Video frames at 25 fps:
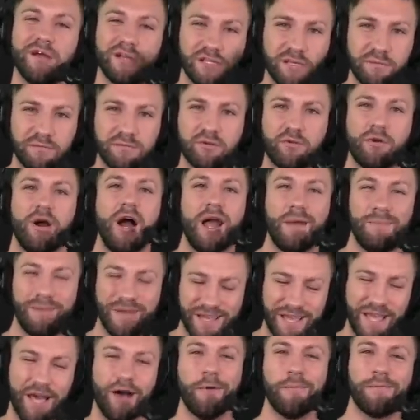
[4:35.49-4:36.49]

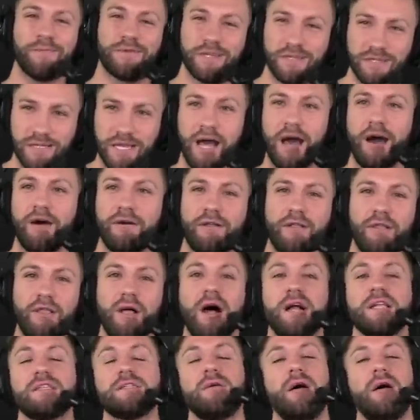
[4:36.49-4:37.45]
subscribing helps us out a lot.